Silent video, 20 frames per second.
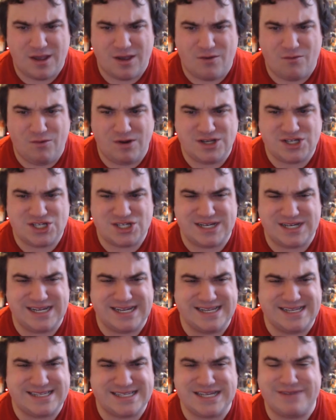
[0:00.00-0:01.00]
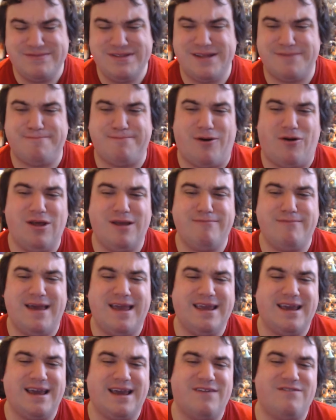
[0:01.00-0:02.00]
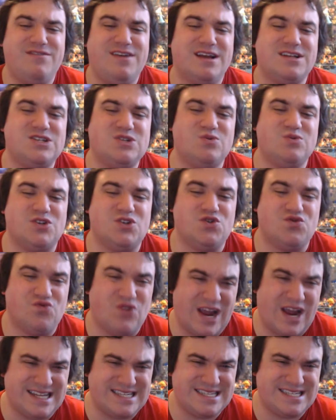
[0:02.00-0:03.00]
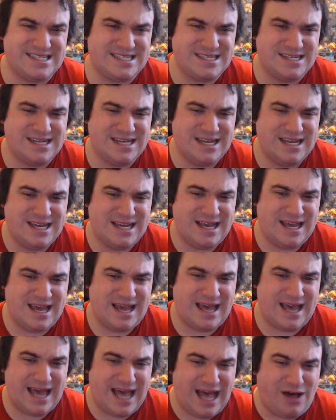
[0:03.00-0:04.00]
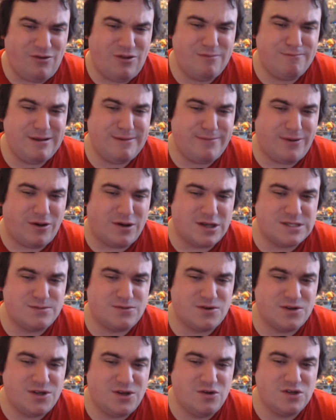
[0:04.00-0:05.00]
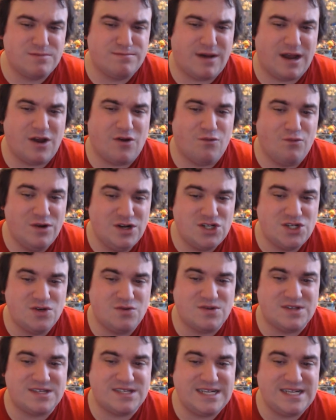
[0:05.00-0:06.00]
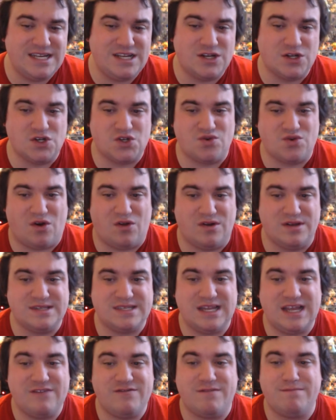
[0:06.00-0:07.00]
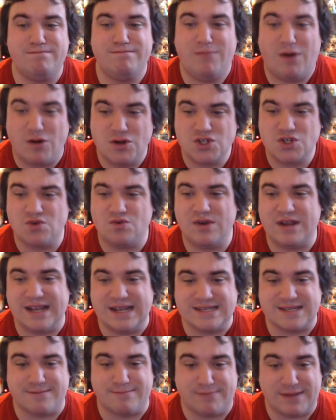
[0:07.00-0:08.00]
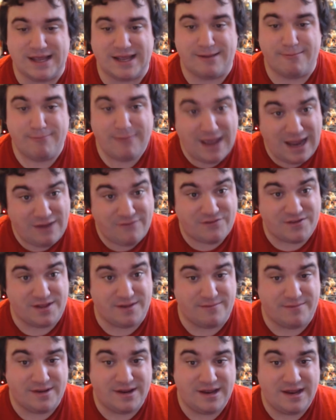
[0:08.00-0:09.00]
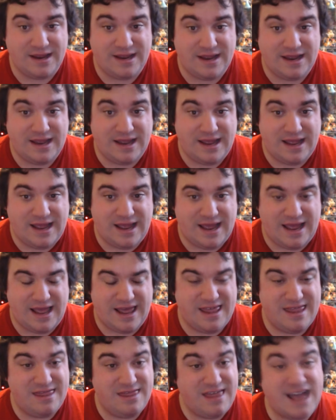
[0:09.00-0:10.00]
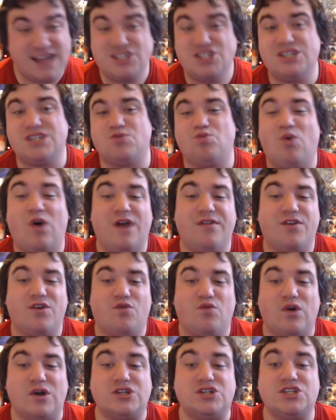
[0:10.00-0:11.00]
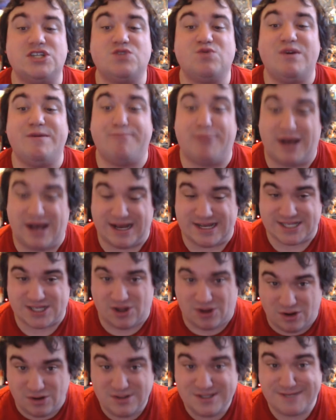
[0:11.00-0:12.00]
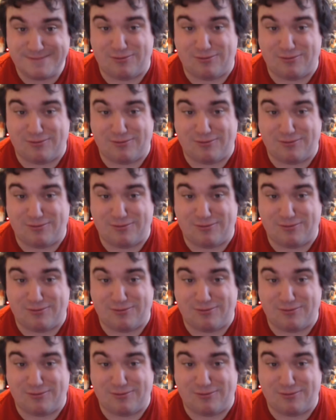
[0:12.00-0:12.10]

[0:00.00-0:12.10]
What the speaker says: which is something that Polymega have yet to address. How will it be possible to use my original CD controllers if a module isn't being made for them? That's just one of the questions we passed on to